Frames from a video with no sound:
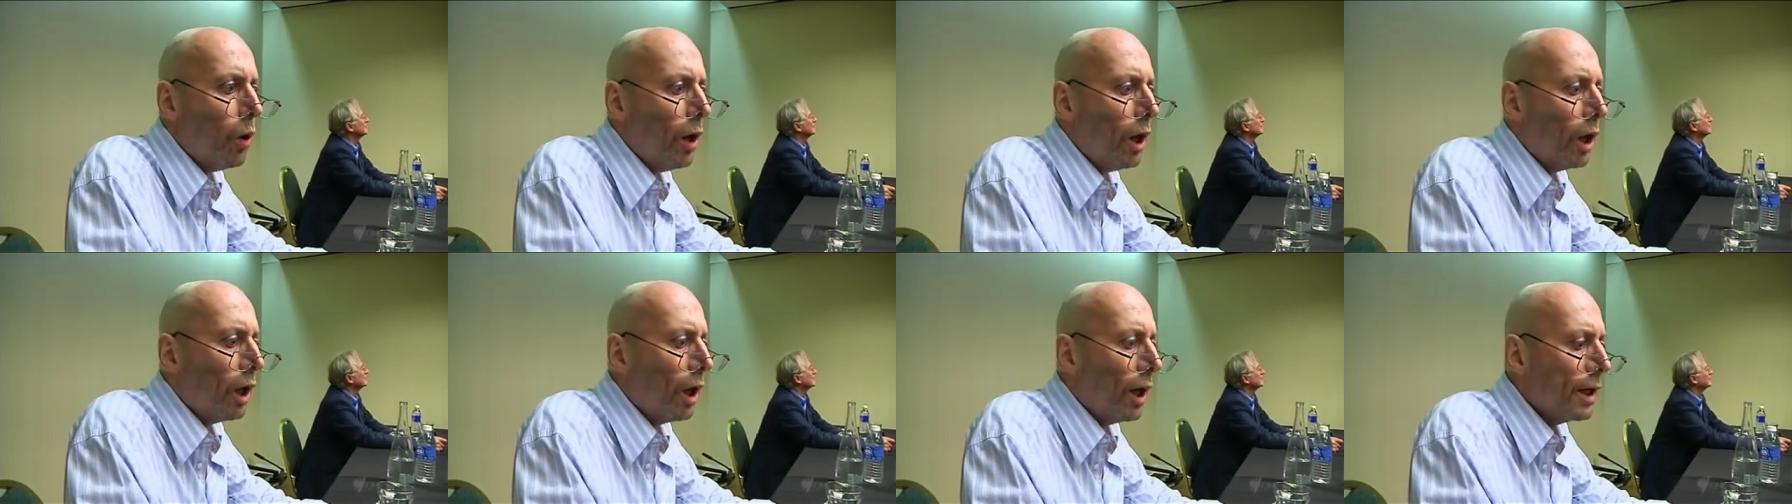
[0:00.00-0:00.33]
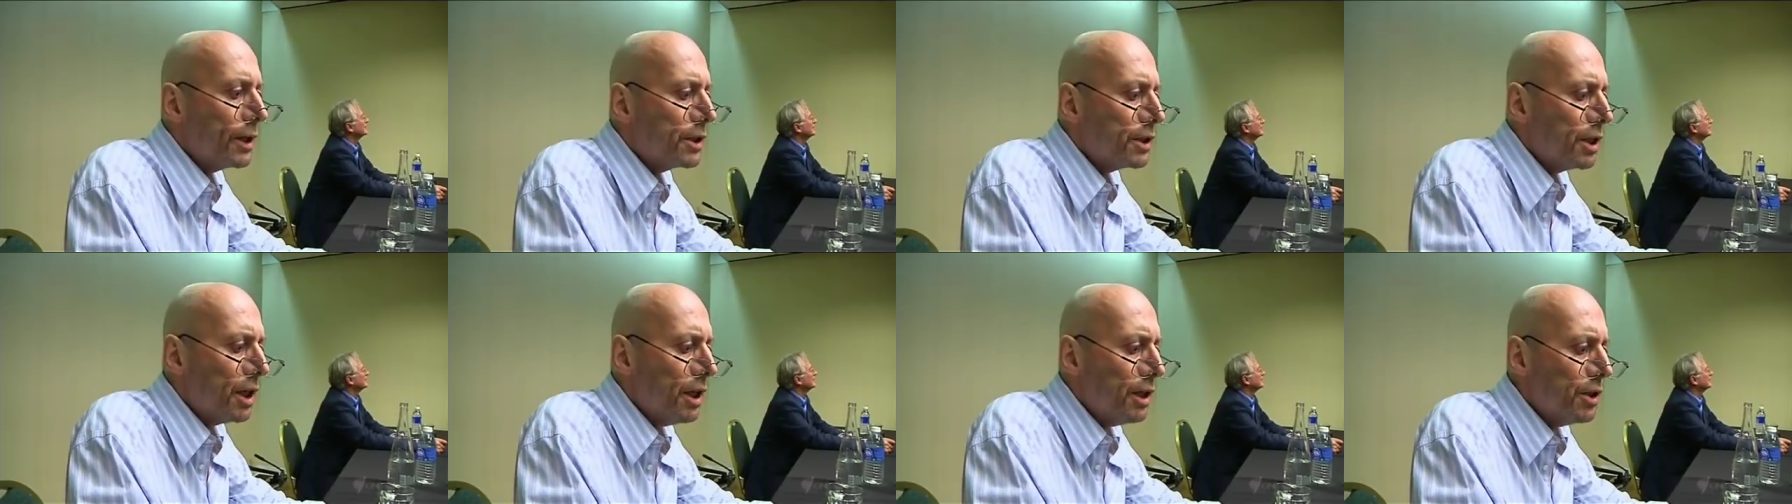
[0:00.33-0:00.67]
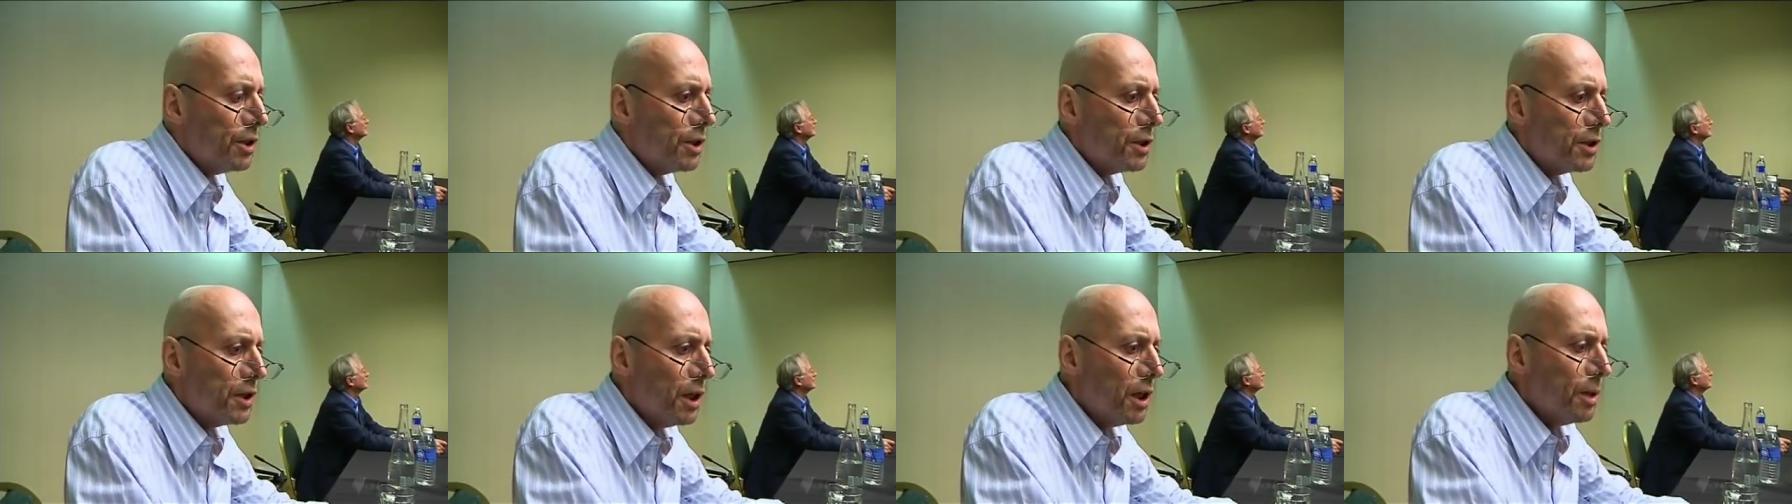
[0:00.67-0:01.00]
Well, I tend
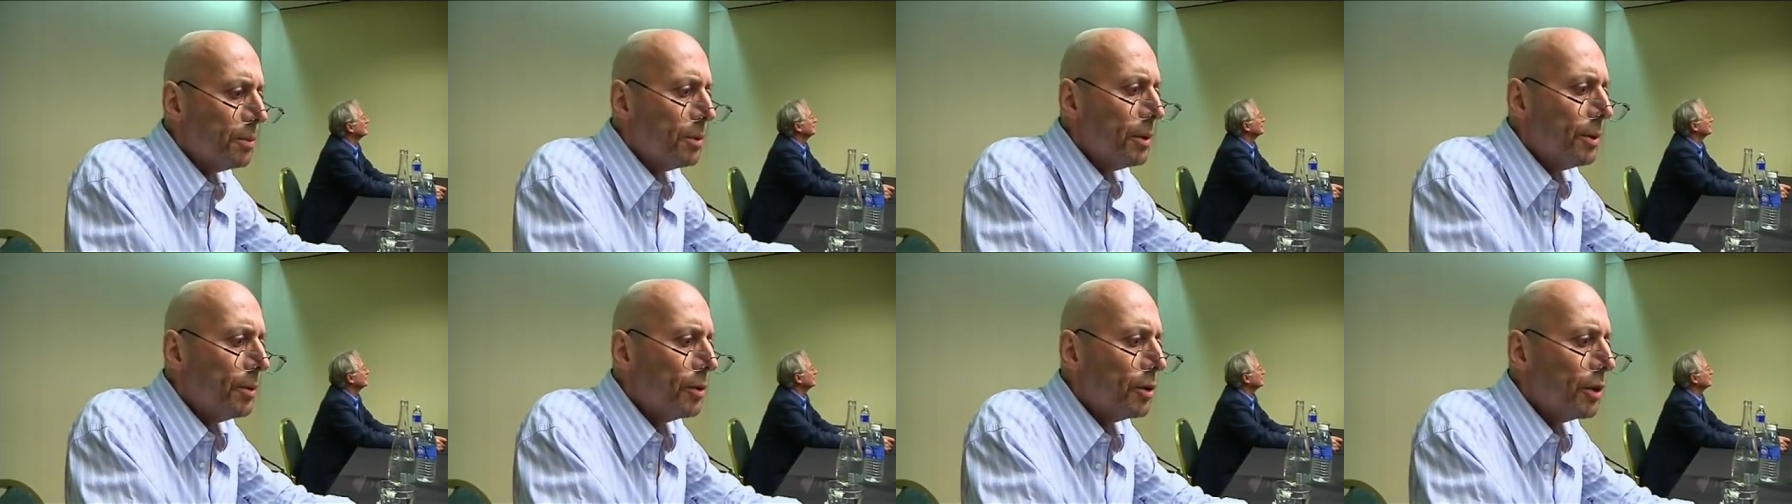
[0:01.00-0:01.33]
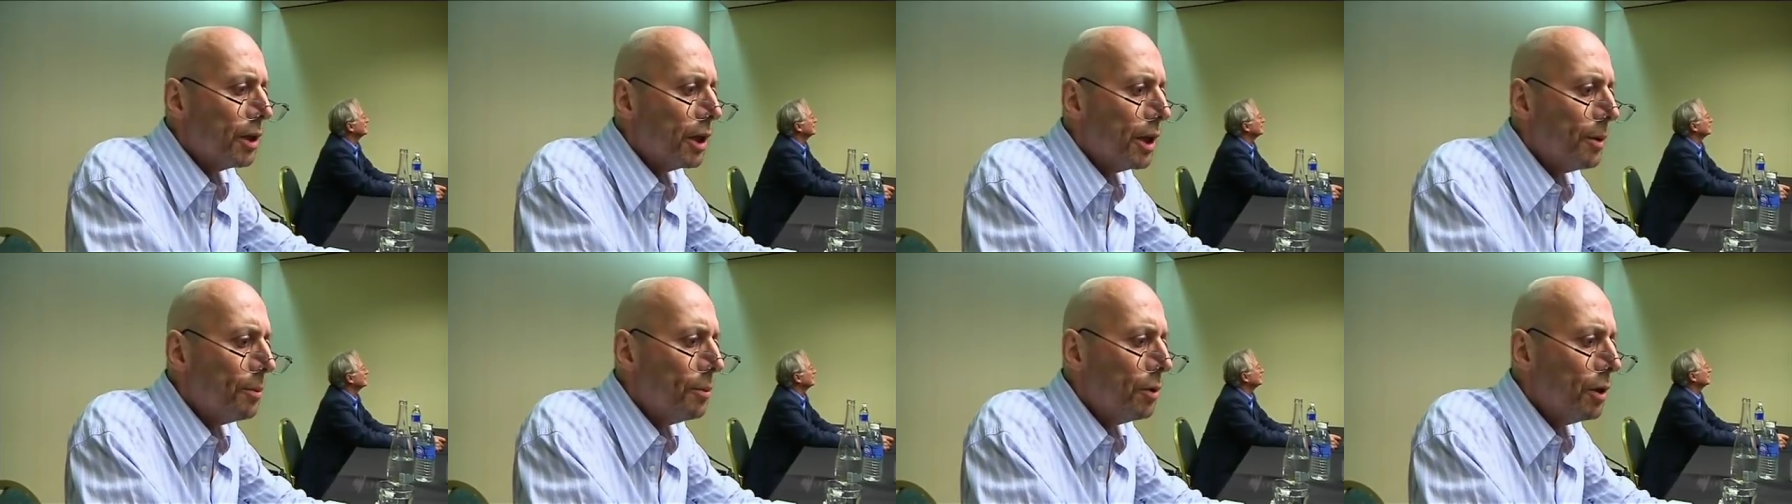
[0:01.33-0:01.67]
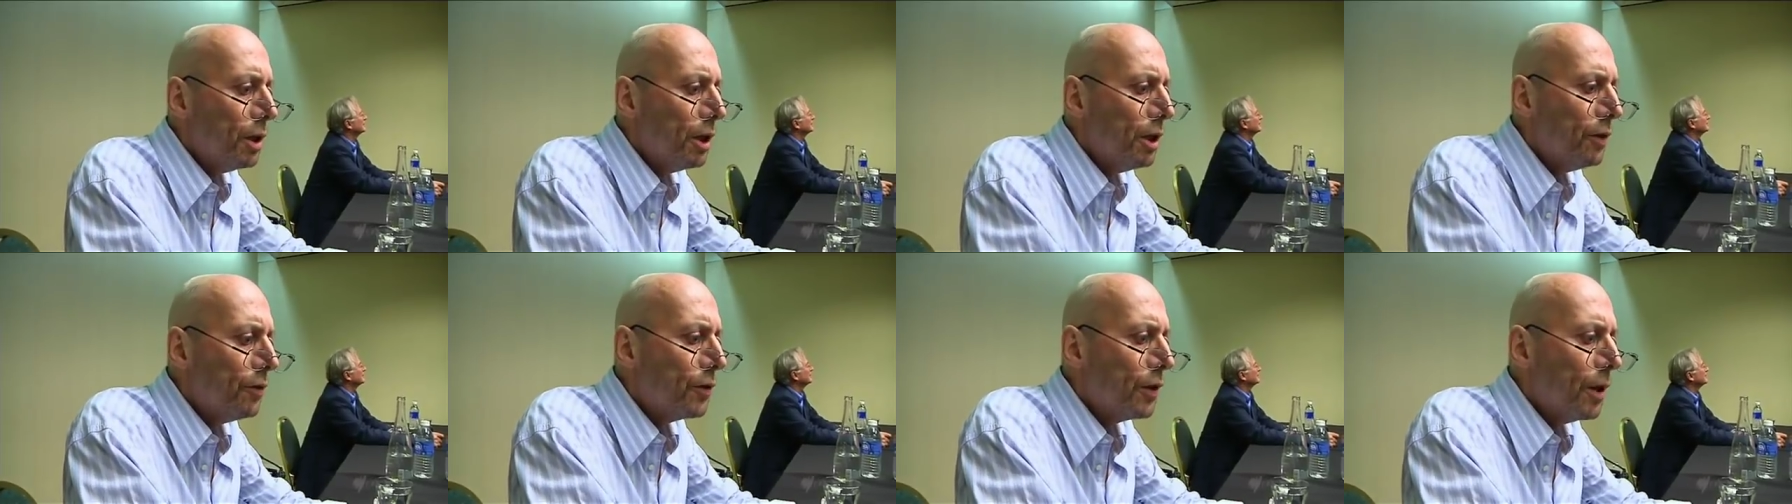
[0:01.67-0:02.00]
to say to people that I
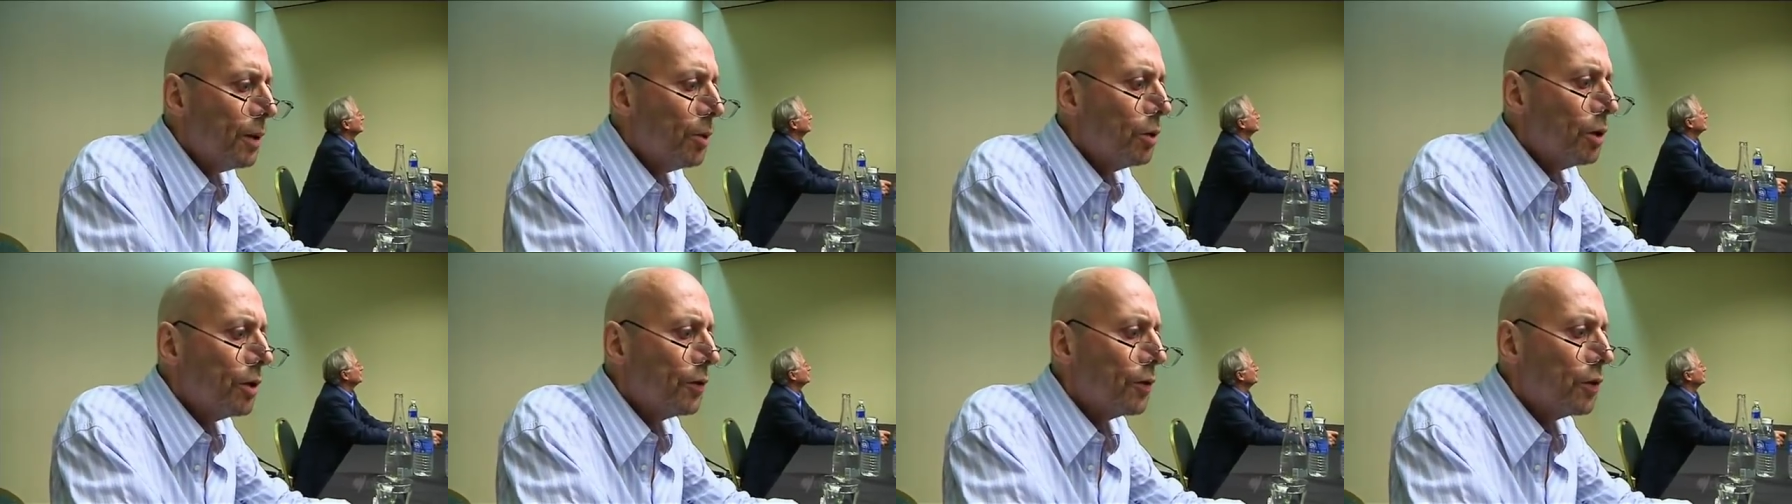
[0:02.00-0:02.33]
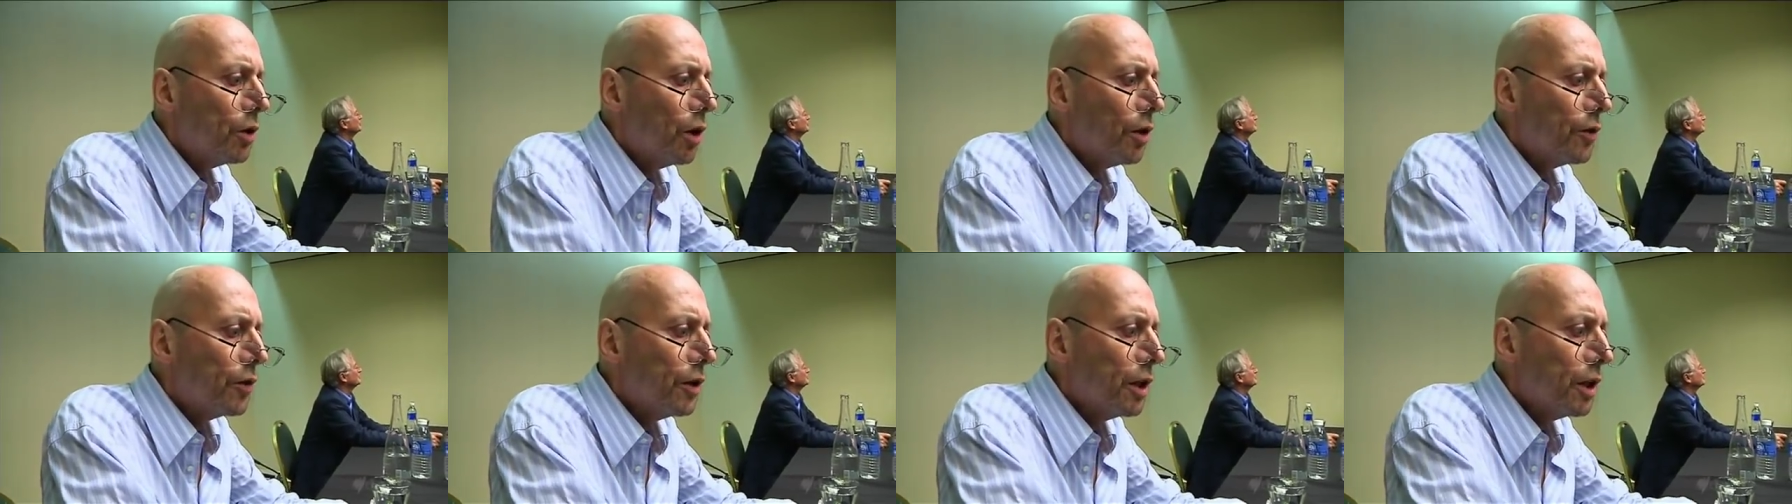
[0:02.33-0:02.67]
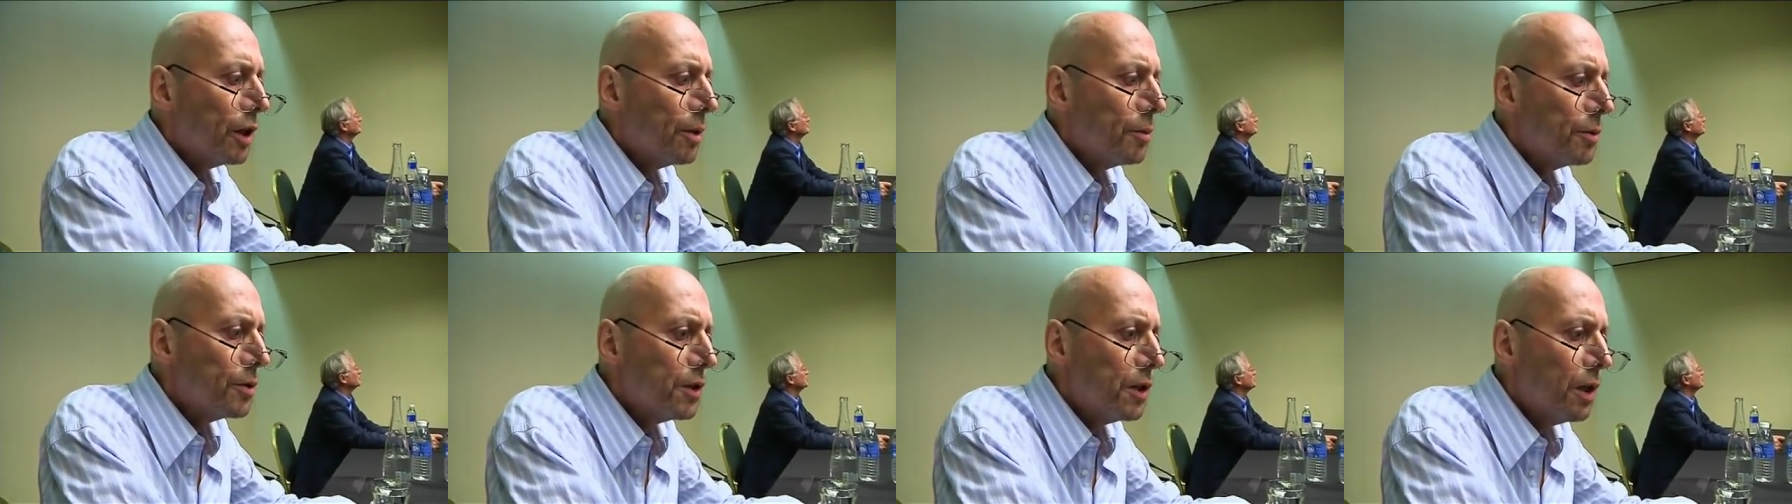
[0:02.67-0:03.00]
believe they would have got there
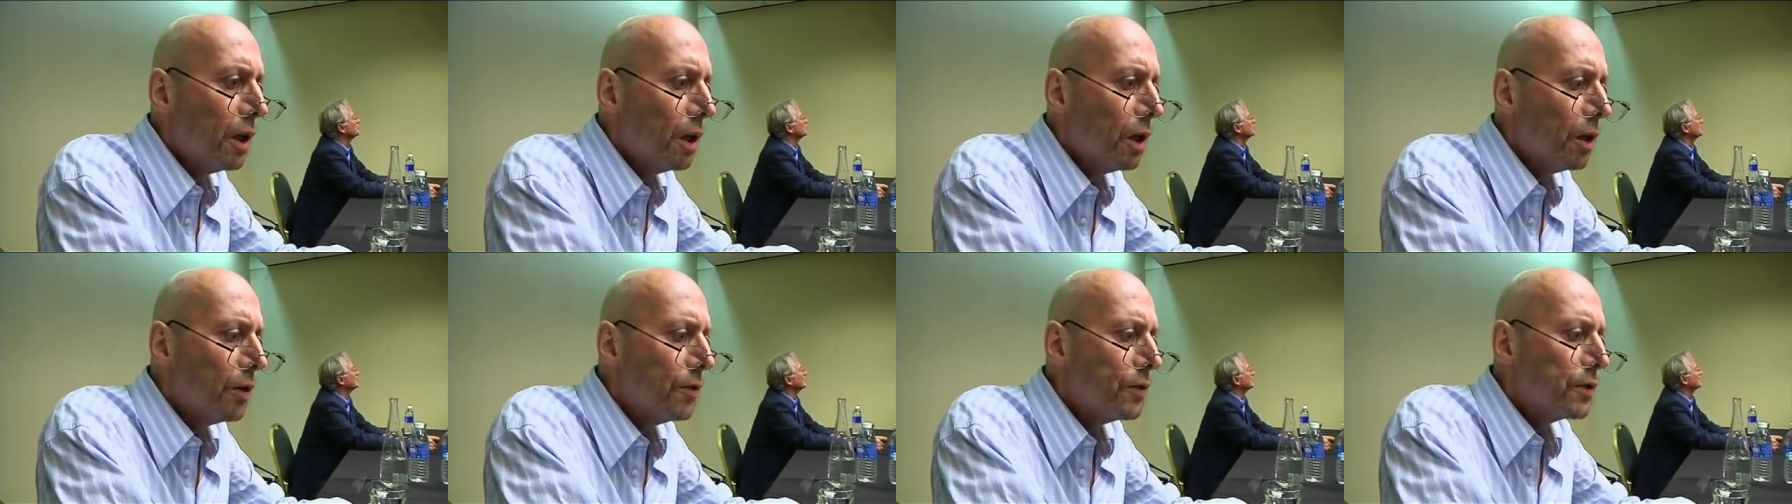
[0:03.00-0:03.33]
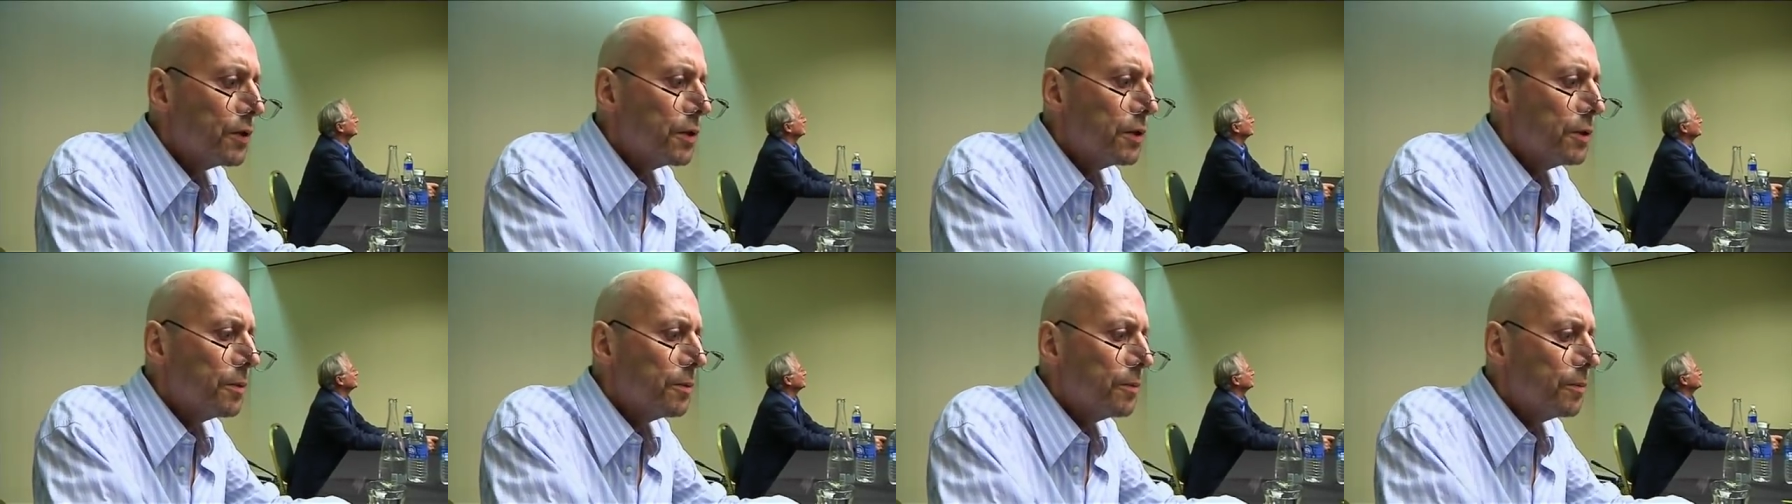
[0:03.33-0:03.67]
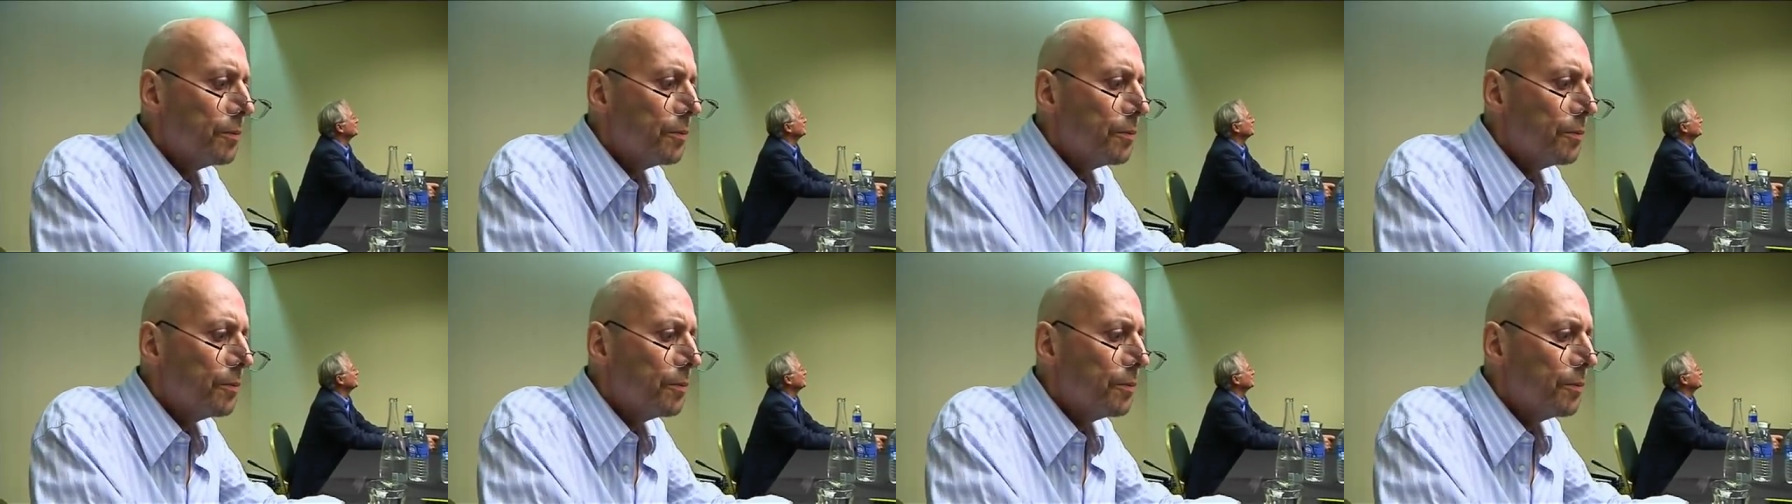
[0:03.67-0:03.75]
themselves.